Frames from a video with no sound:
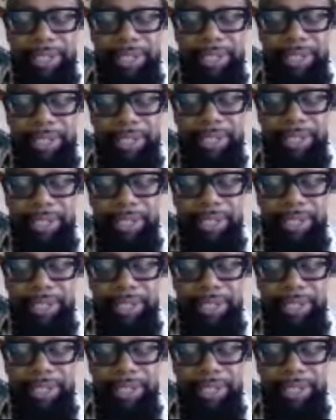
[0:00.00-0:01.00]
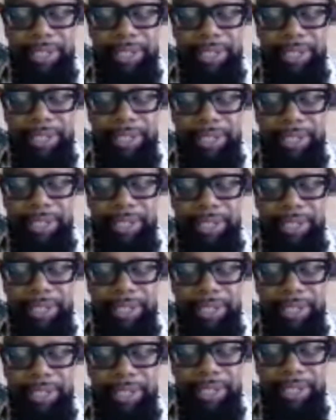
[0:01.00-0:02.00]
so much to the shrine and also to his
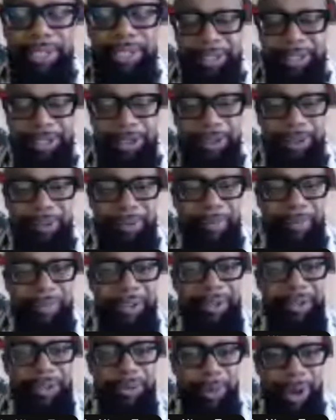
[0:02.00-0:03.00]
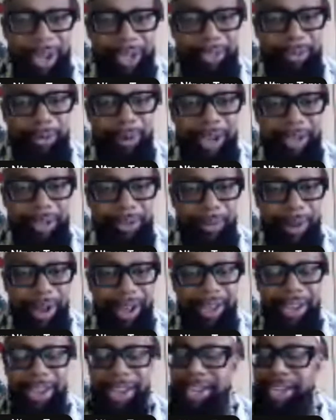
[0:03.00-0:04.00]
family. So
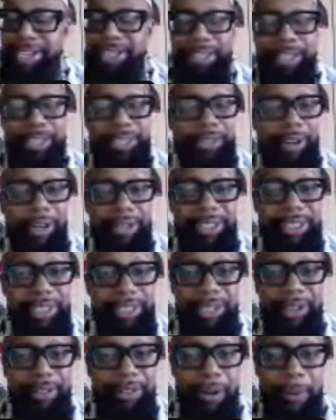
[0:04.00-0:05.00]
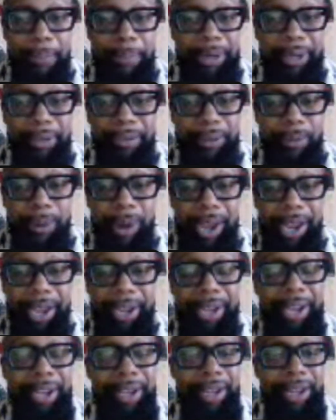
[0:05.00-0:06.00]
dua. His descriptions of the opening of the way
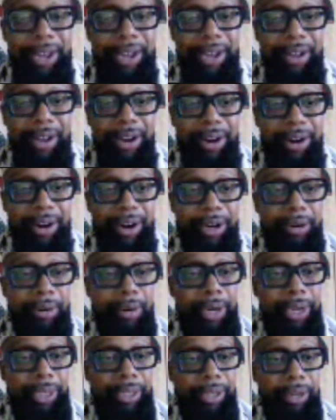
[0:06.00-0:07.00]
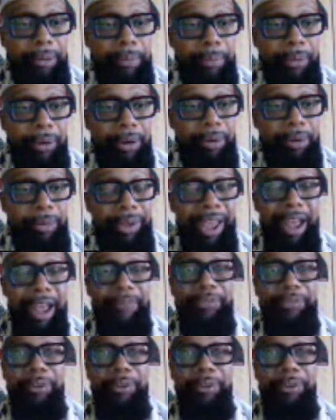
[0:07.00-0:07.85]
are critically important. We have to